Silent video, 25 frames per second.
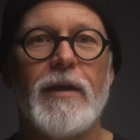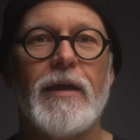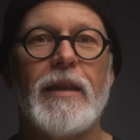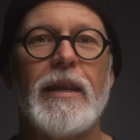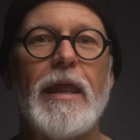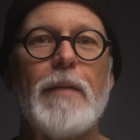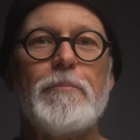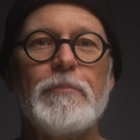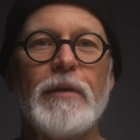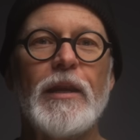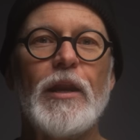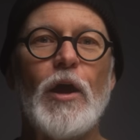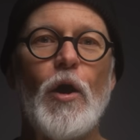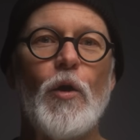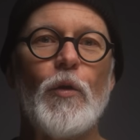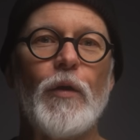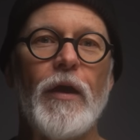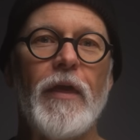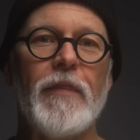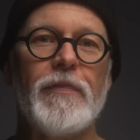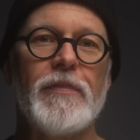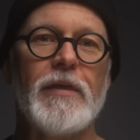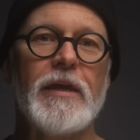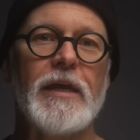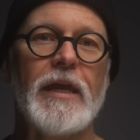Let me know
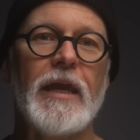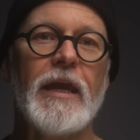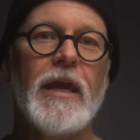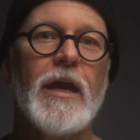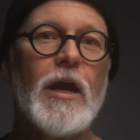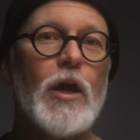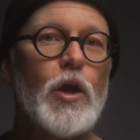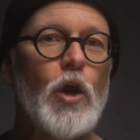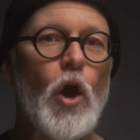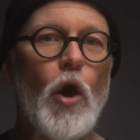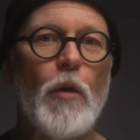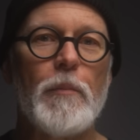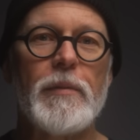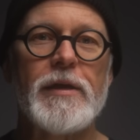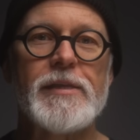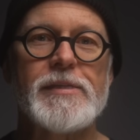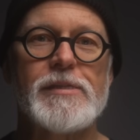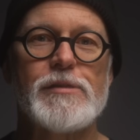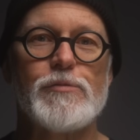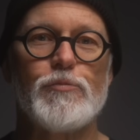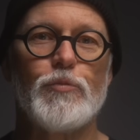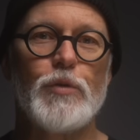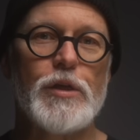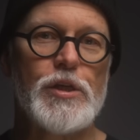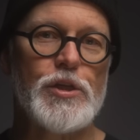in the
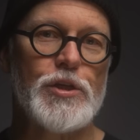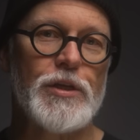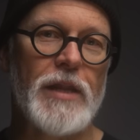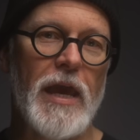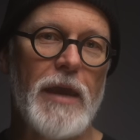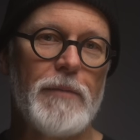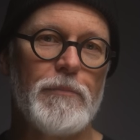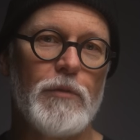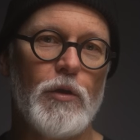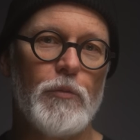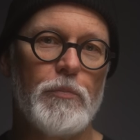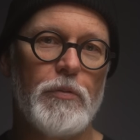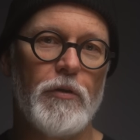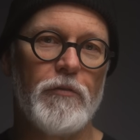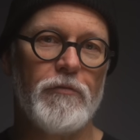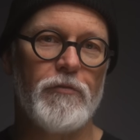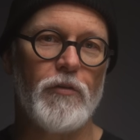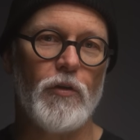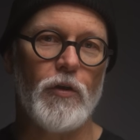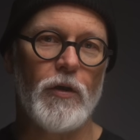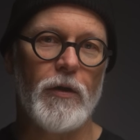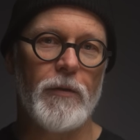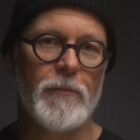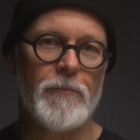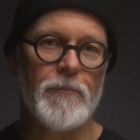comments which name you
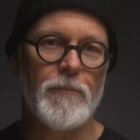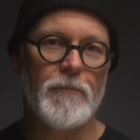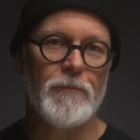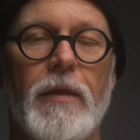prefer.